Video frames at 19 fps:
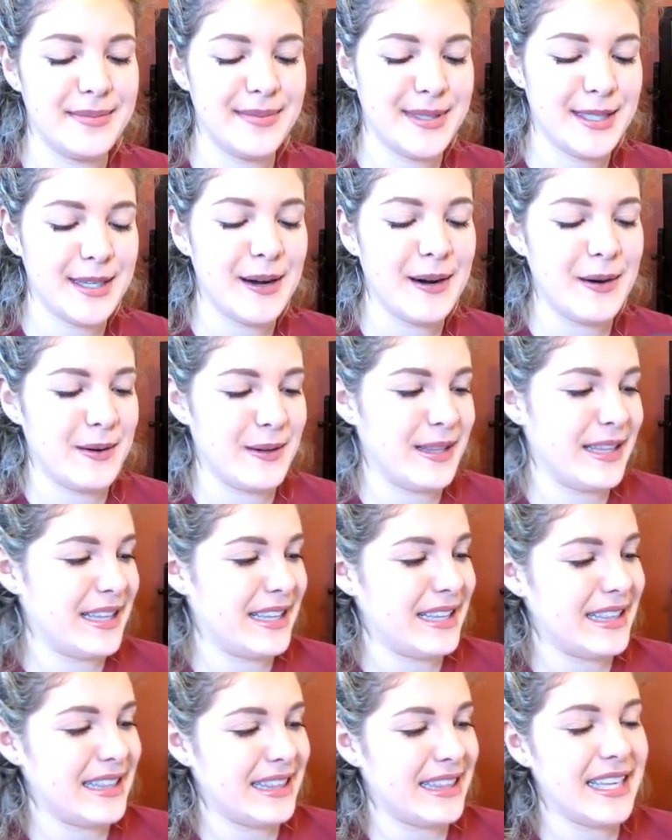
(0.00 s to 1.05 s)
So
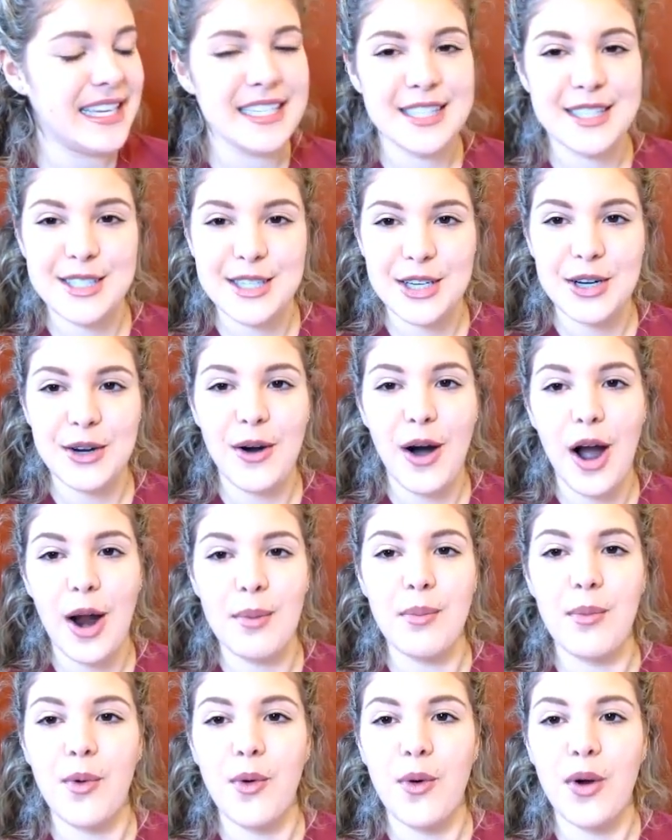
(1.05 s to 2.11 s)
these two are
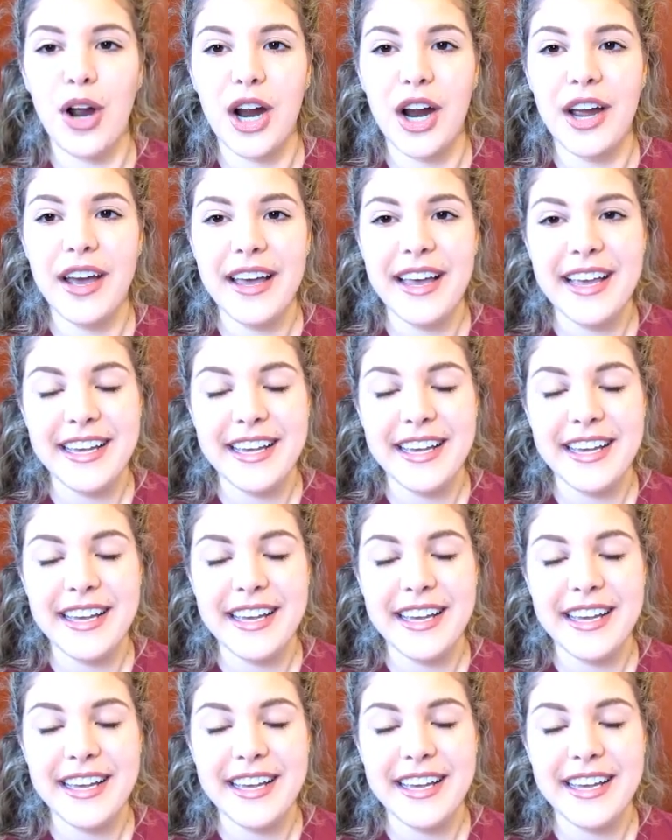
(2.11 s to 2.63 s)
more,